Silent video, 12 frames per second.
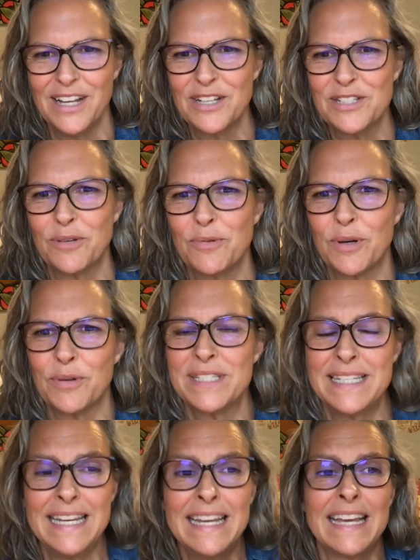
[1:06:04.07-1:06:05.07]
Good. So we're
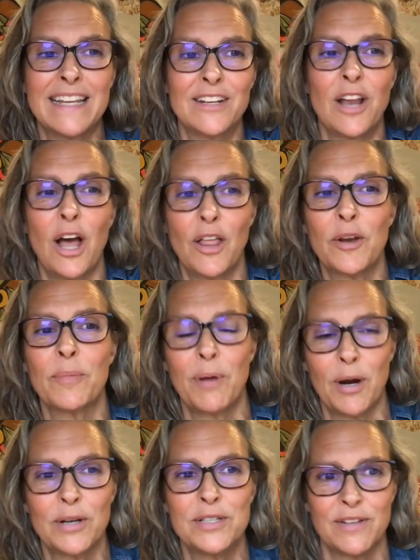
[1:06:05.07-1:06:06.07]
seeing it in other
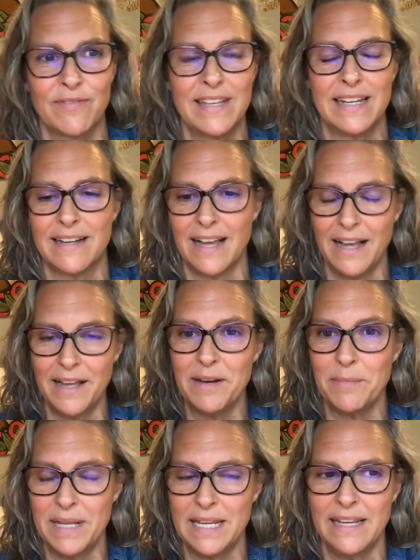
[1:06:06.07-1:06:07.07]
parts of the
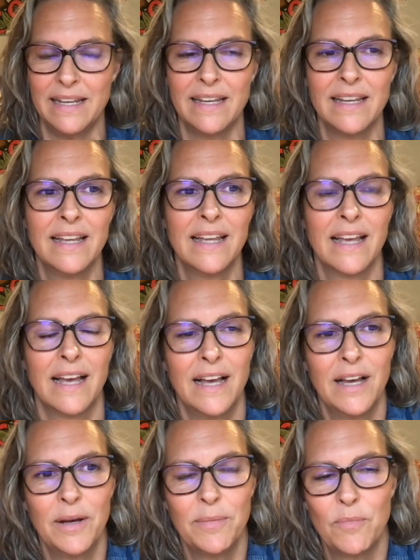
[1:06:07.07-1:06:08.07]
economy,
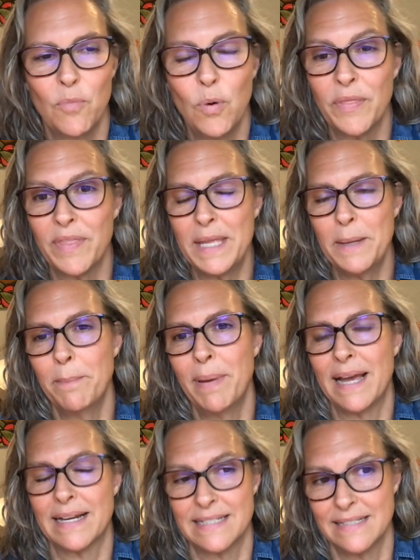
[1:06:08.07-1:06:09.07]
what the
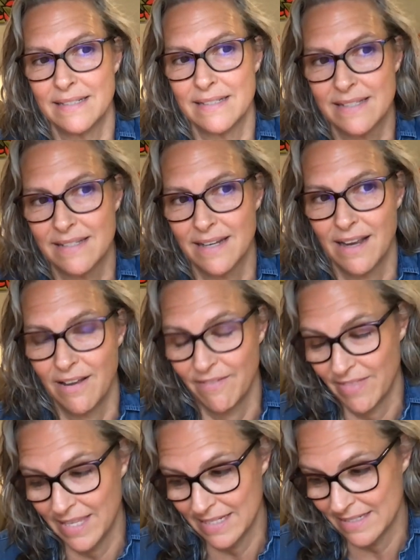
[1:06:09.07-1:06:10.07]
impact is
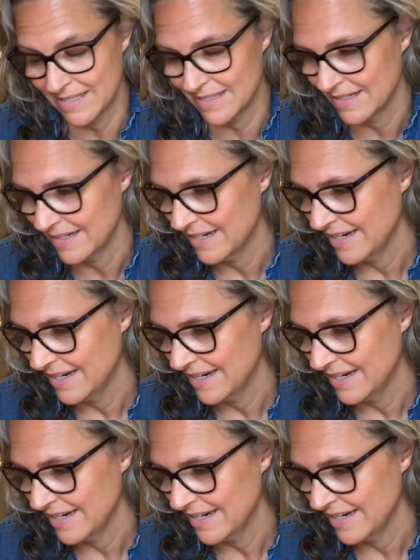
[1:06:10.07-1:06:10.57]
of this.